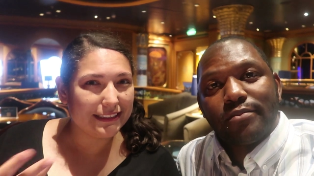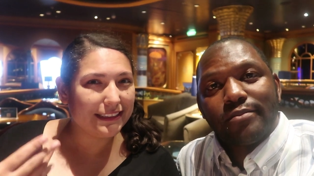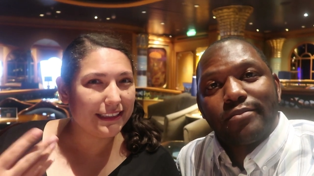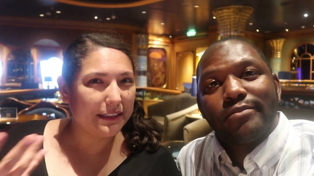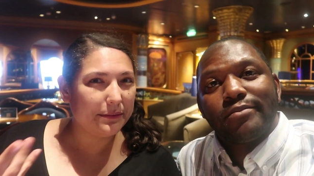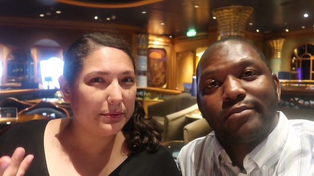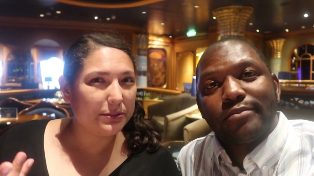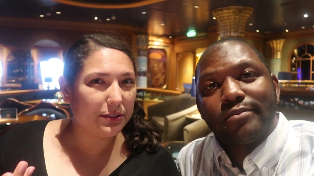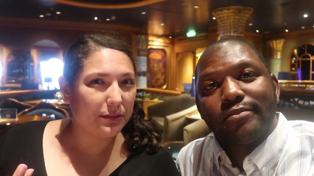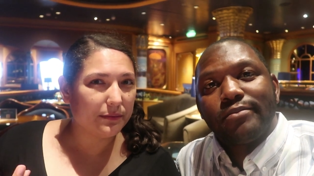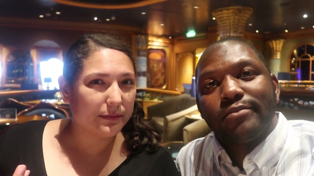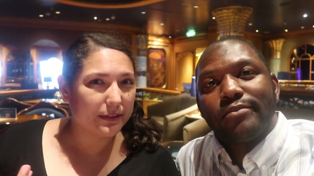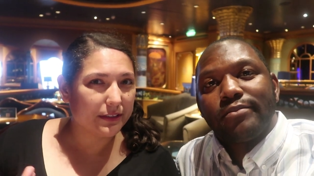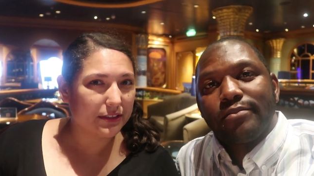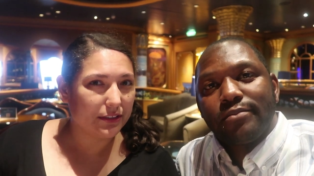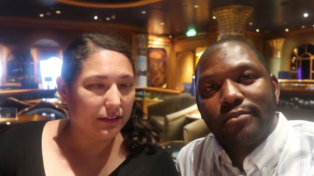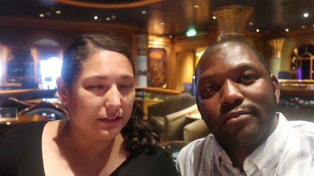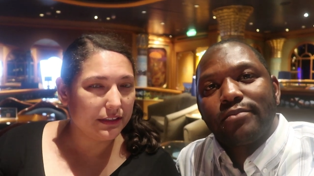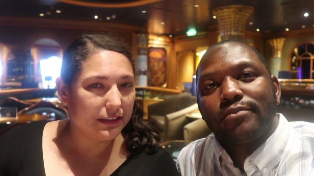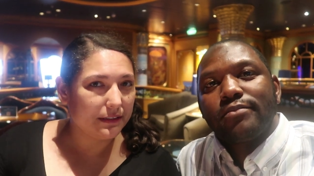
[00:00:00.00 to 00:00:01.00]
Speaker 1: just think it was over
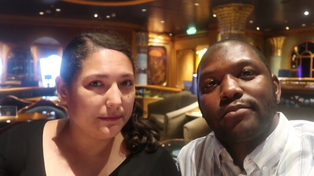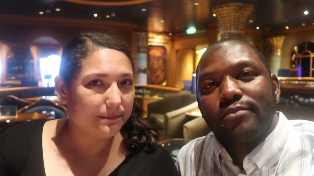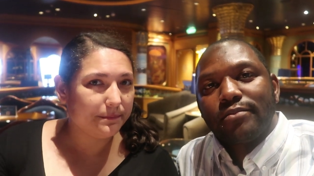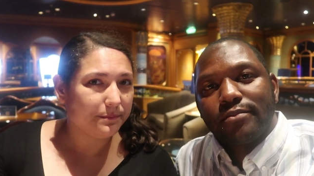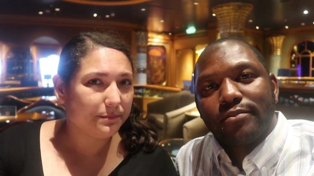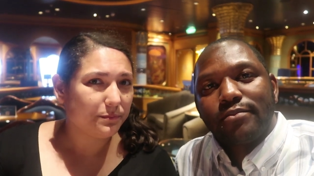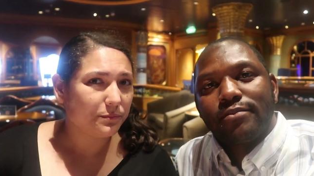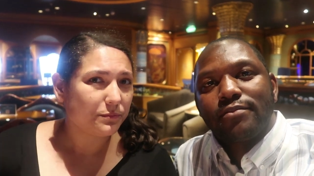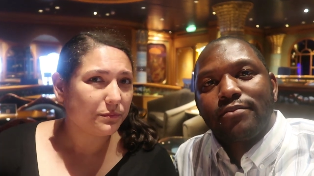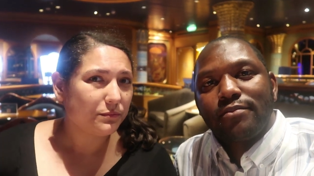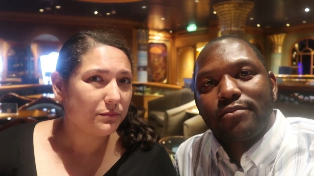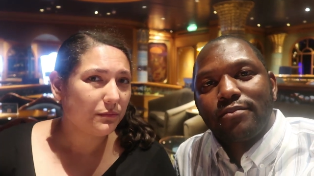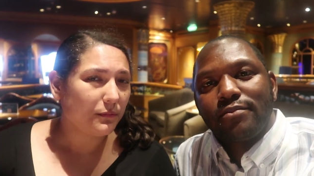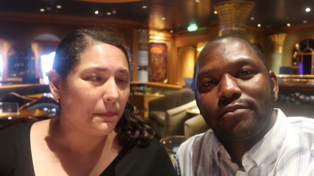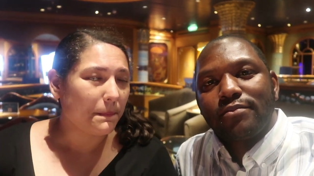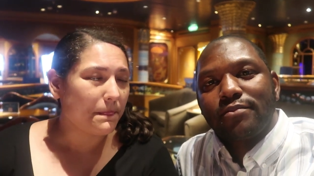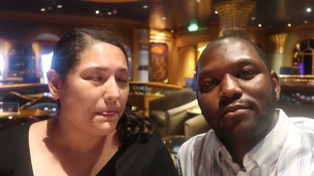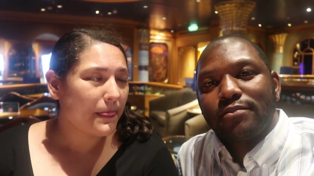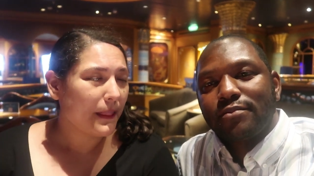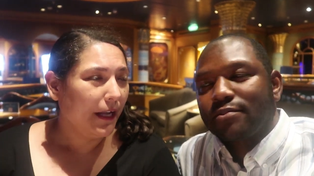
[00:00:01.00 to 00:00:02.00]
salted
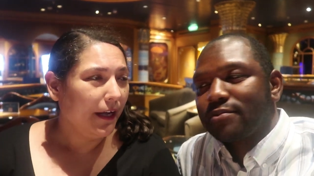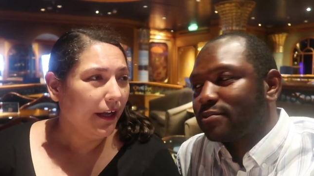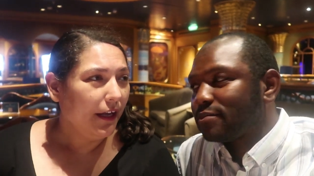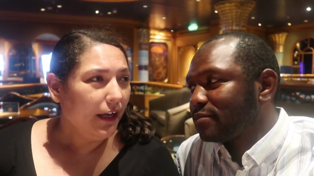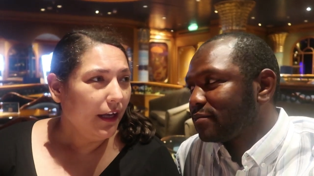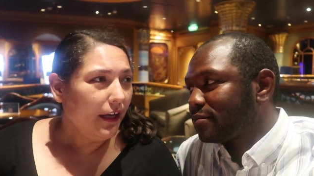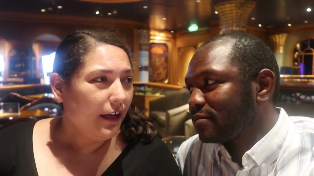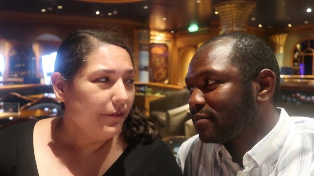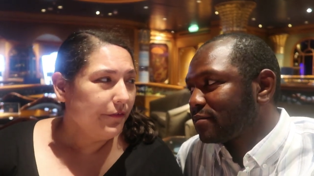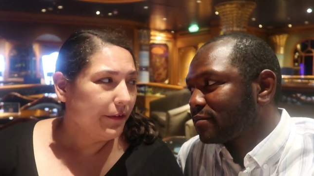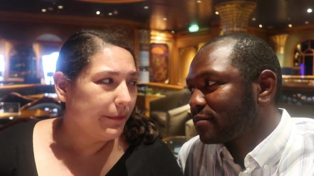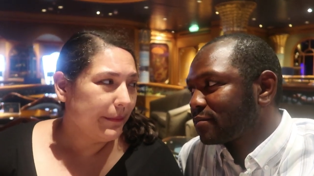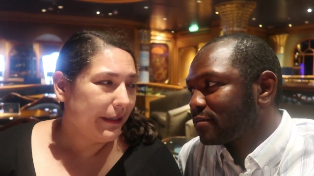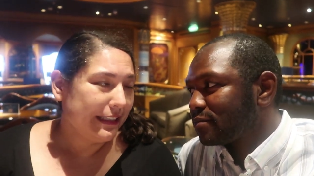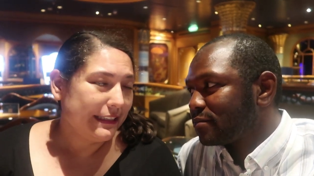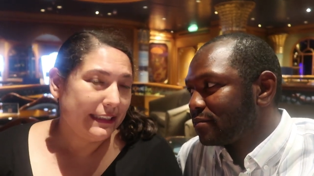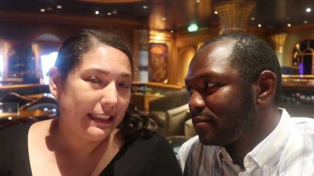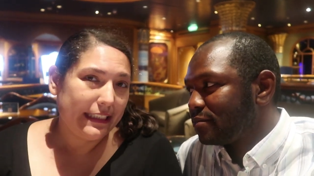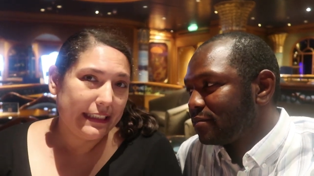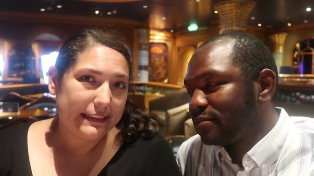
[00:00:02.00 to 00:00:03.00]
for
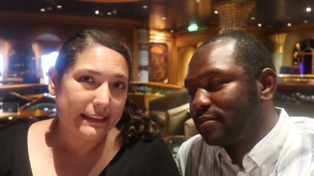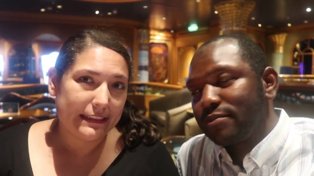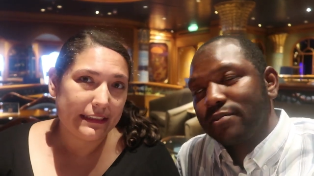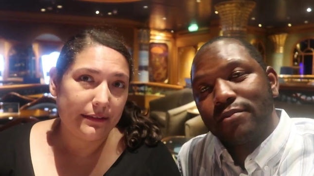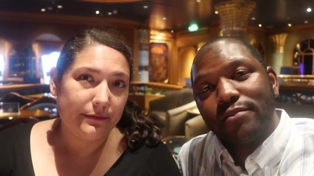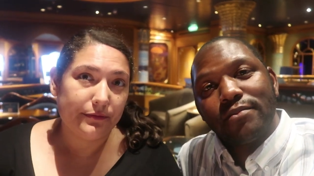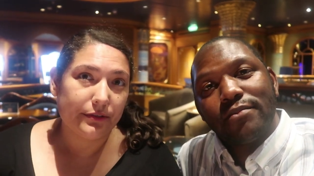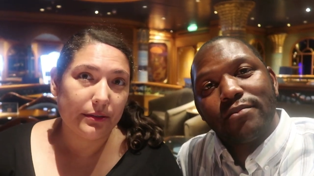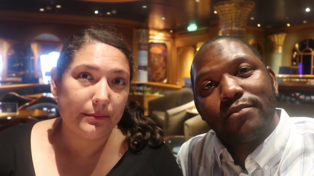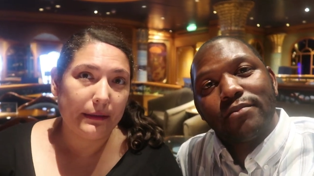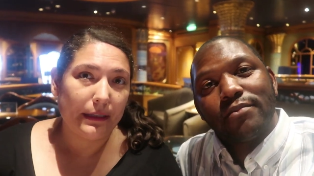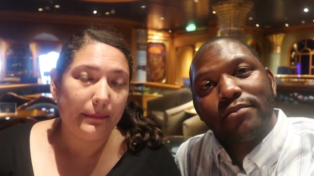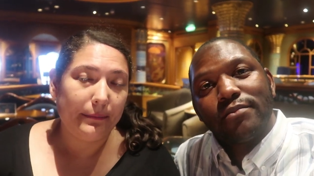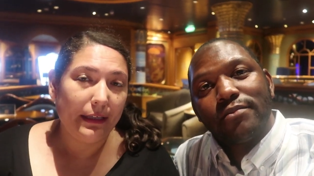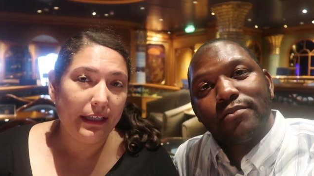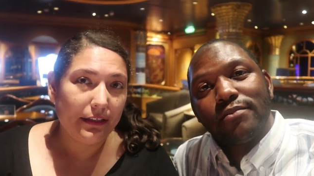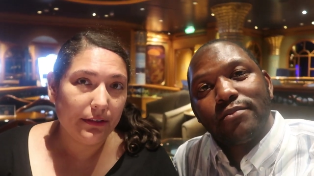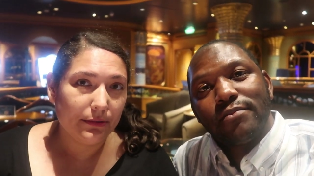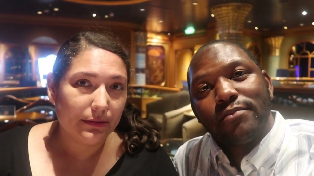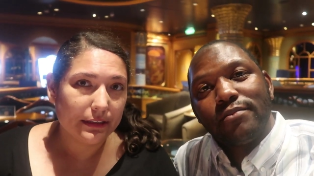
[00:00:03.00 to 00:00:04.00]
my taste. And then for my
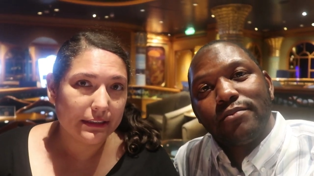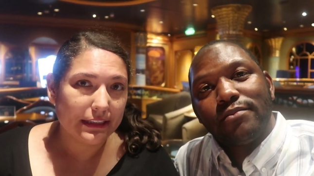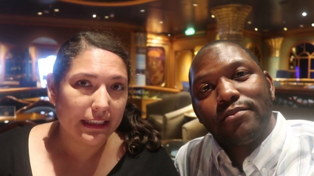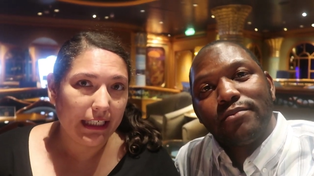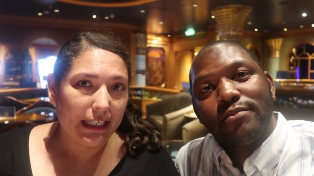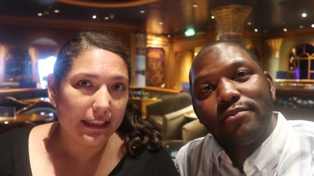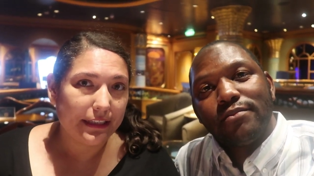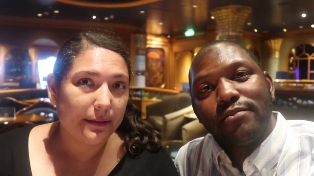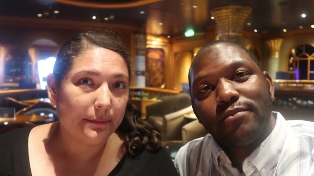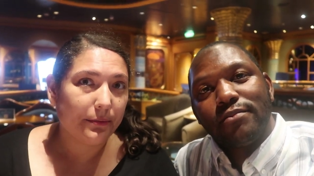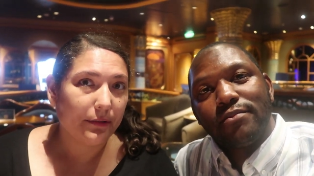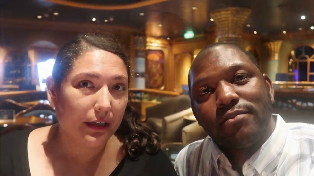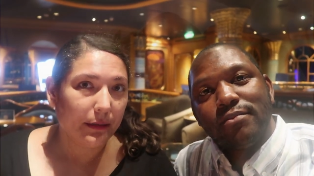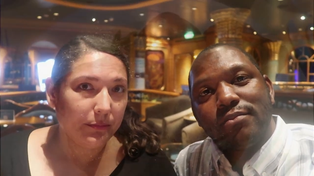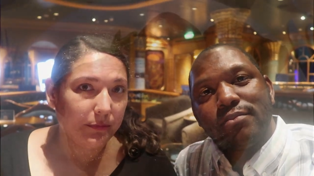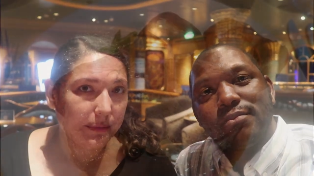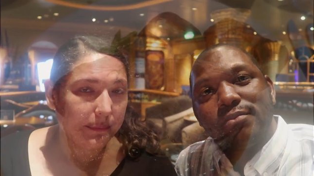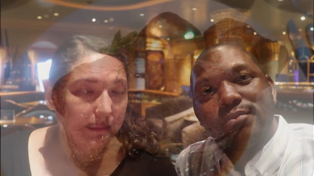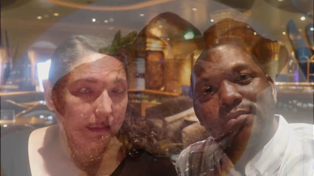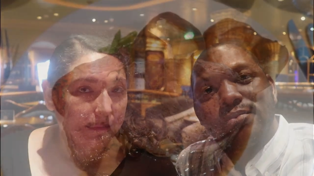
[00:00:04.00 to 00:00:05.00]
main course, I had the prime rib,